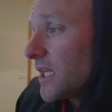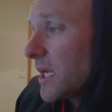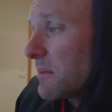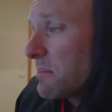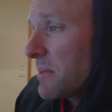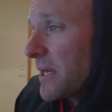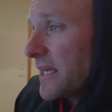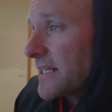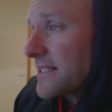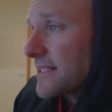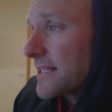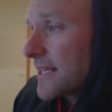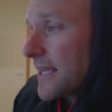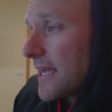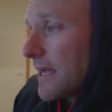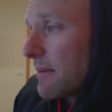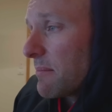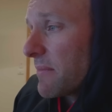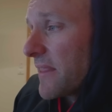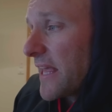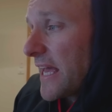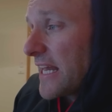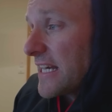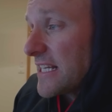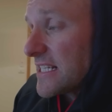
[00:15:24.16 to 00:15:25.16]
But
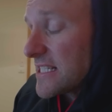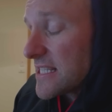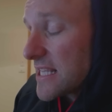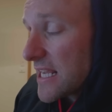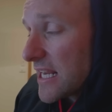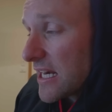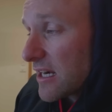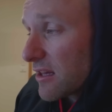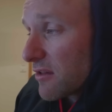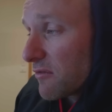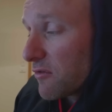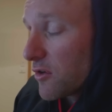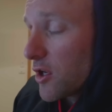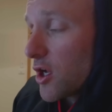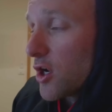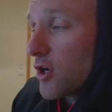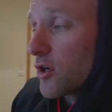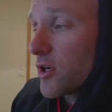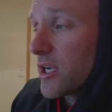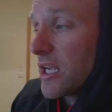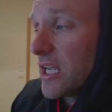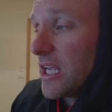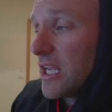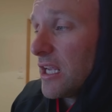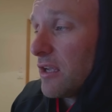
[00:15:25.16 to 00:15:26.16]
um, that is the end of the
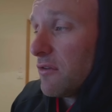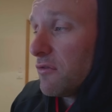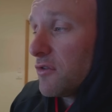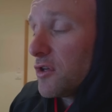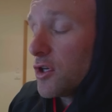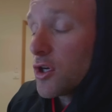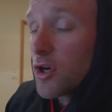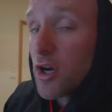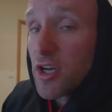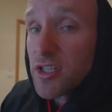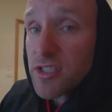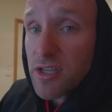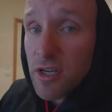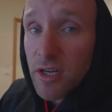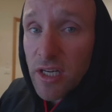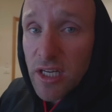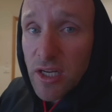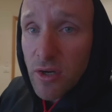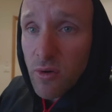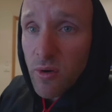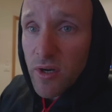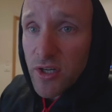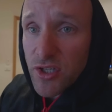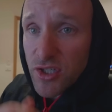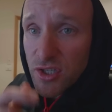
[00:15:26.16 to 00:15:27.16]
vlog. If you guys got any
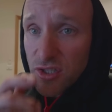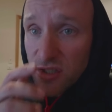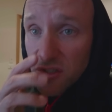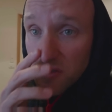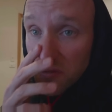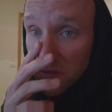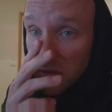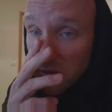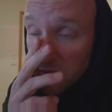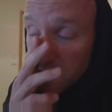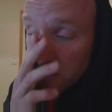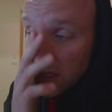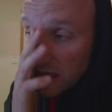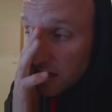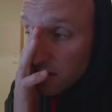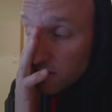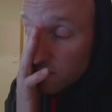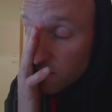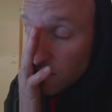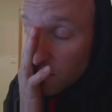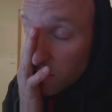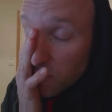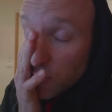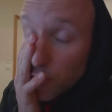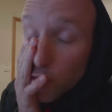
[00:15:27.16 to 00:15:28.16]
questions for
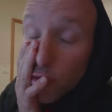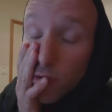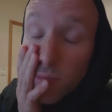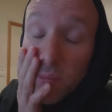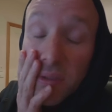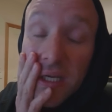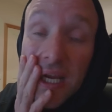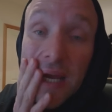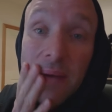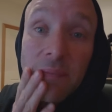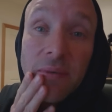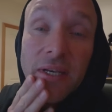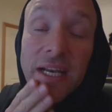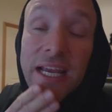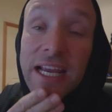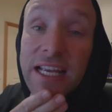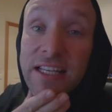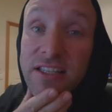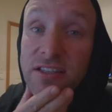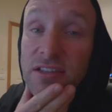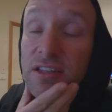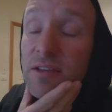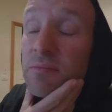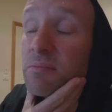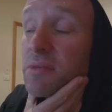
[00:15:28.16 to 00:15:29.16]
Val, I'm sure he'd be happy to
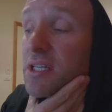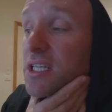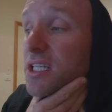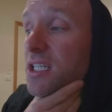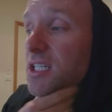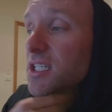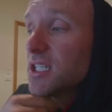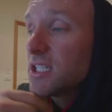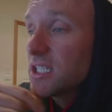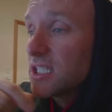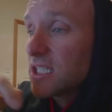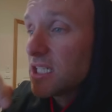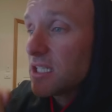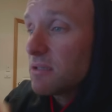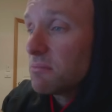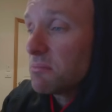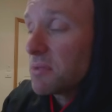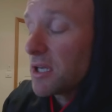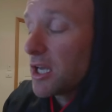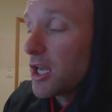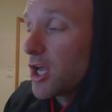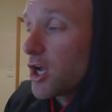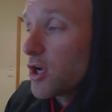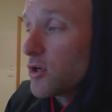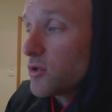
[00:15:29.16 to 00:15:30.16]
answer them uh,
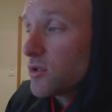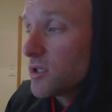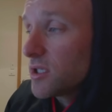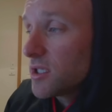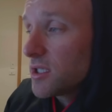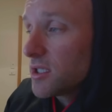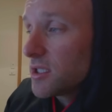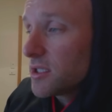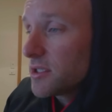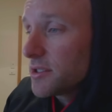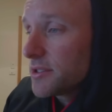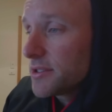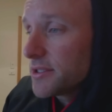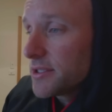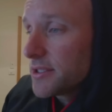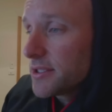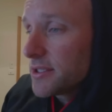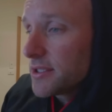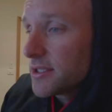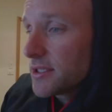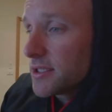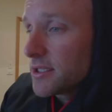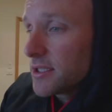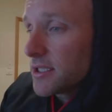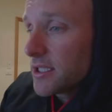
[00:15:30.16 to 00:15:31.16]
below.
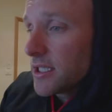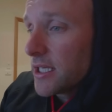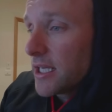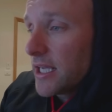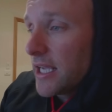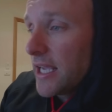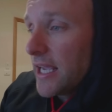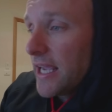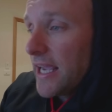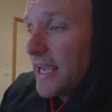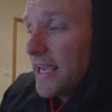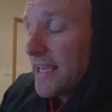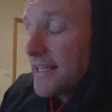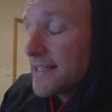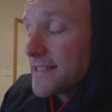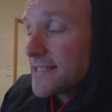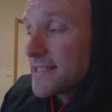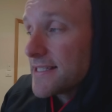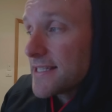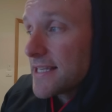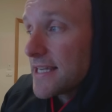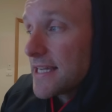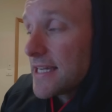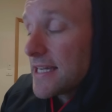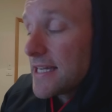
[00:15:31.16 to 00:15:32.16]

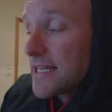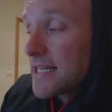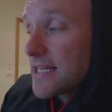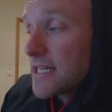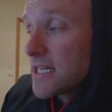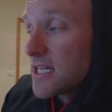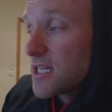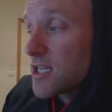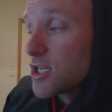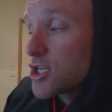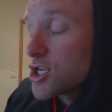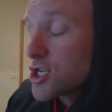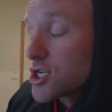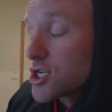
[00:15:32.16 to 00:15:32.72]
And uh,